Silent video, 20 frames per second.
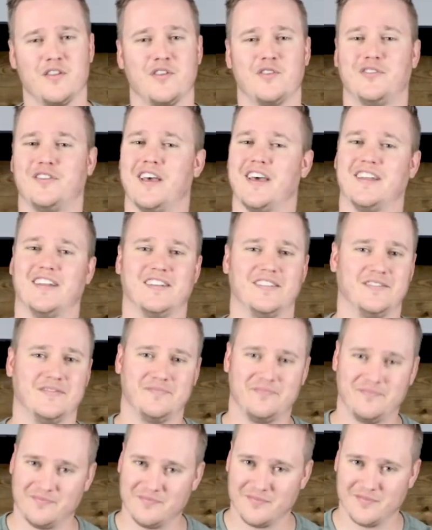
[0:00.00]
you didn't.
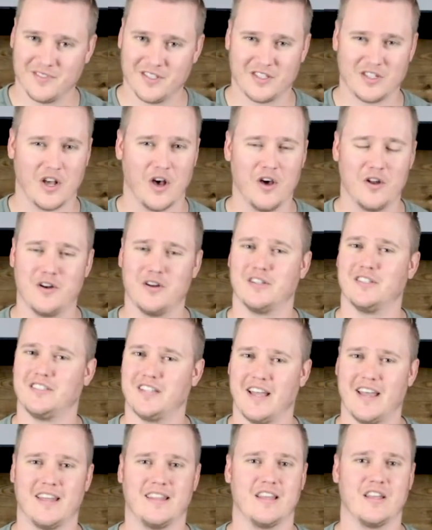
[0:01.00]
Just
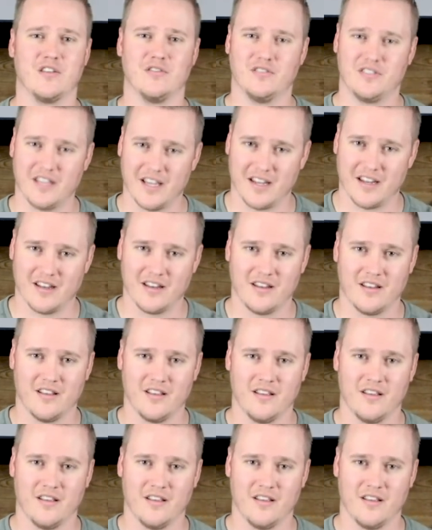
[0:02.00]
understand that you didn't.